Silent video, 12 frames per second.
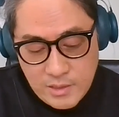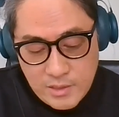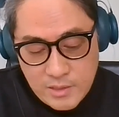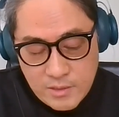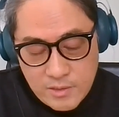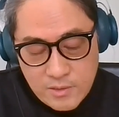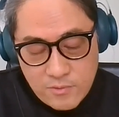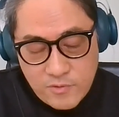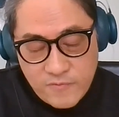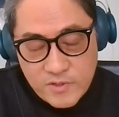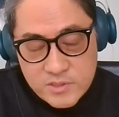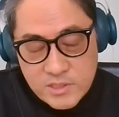in the
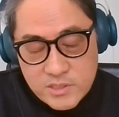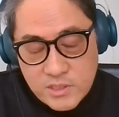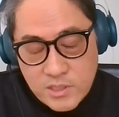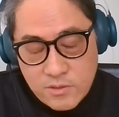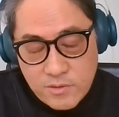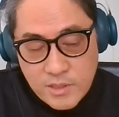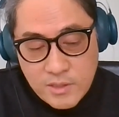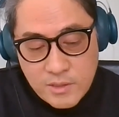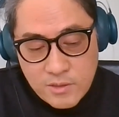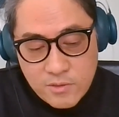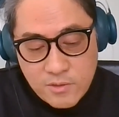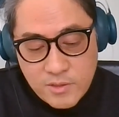reverse
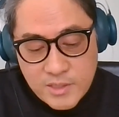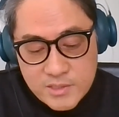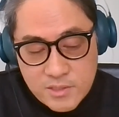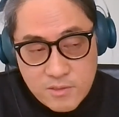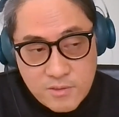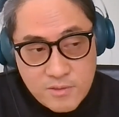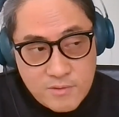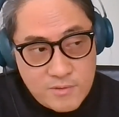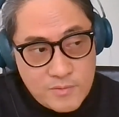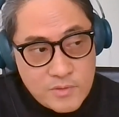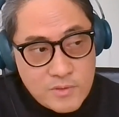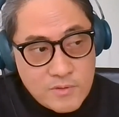engineering not as
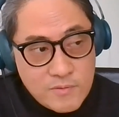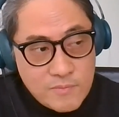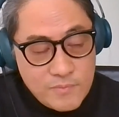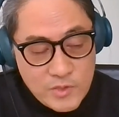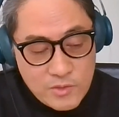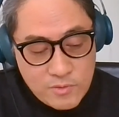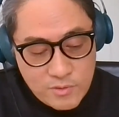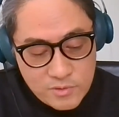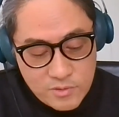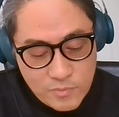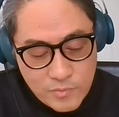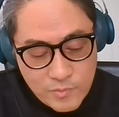
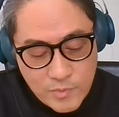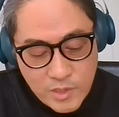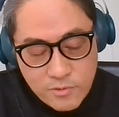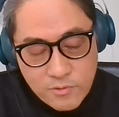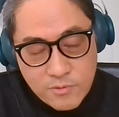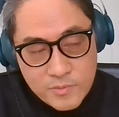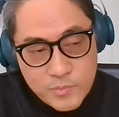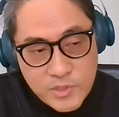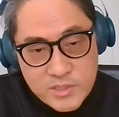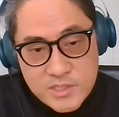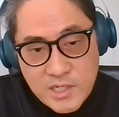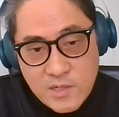not the model
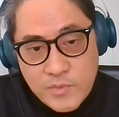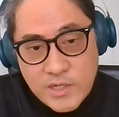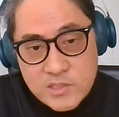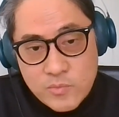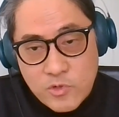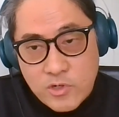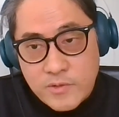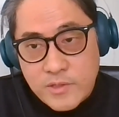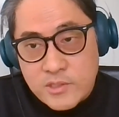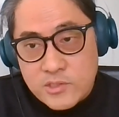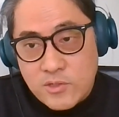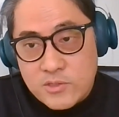per se, but it's more
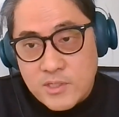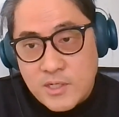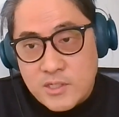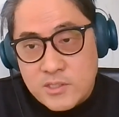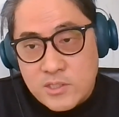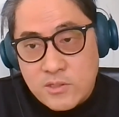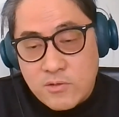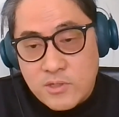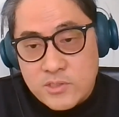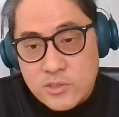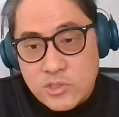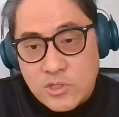of the association
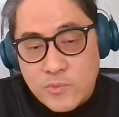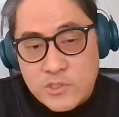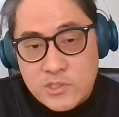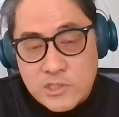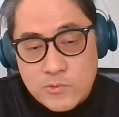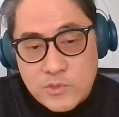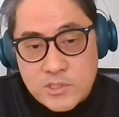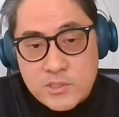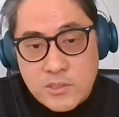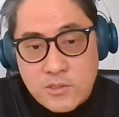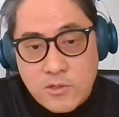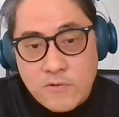across the geometries, which
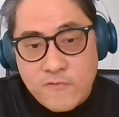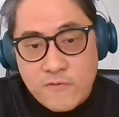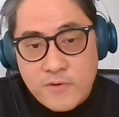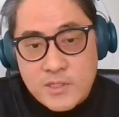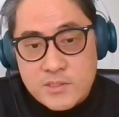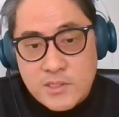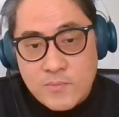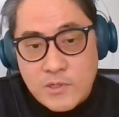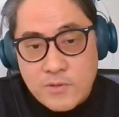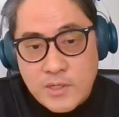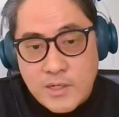is the code for us somehow.